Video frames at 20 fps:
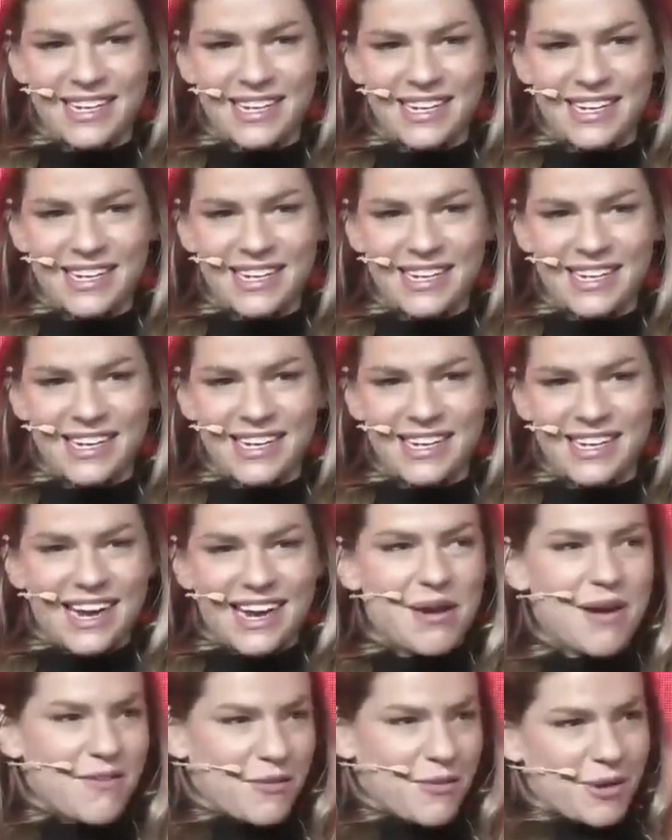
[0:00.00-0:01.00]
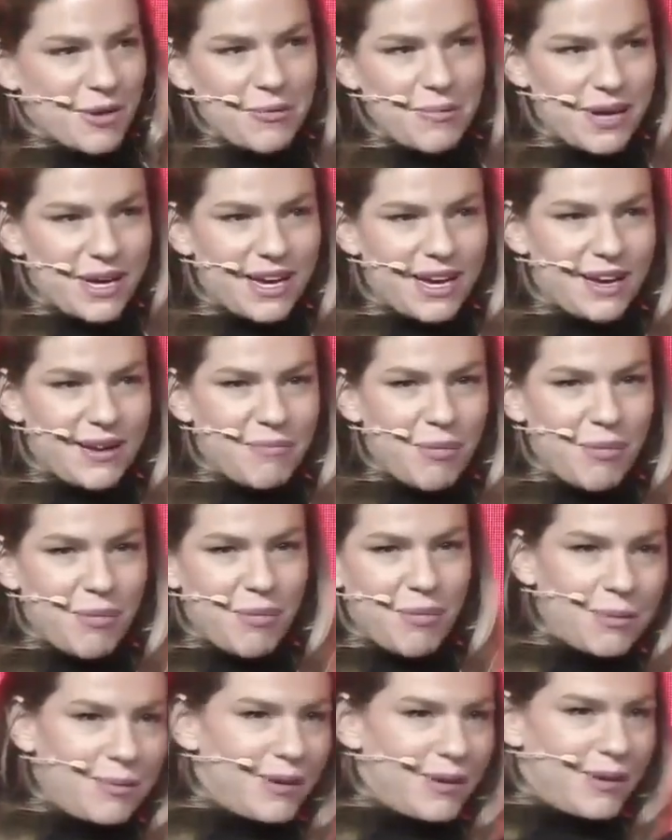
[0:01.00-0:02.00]
And everyone will be
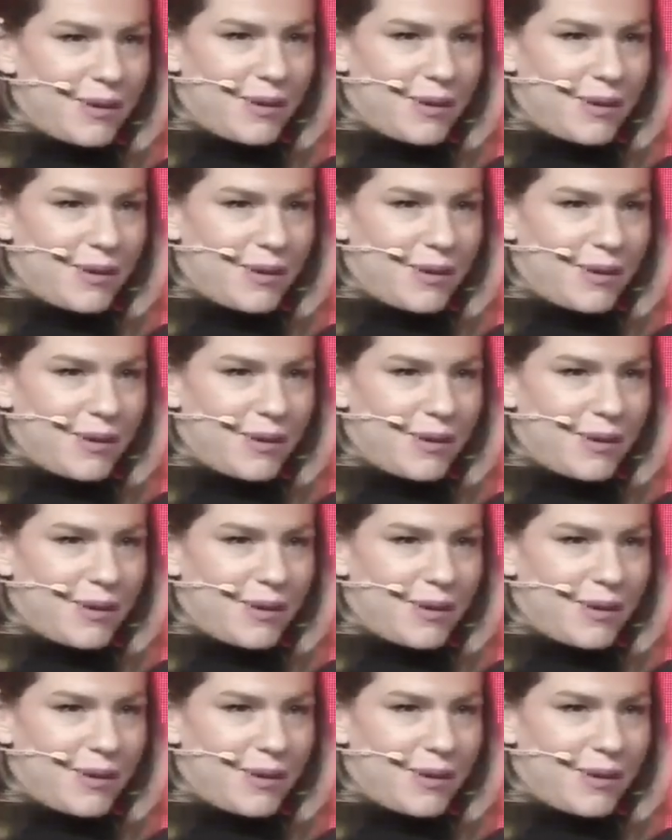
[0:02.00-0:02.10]
probably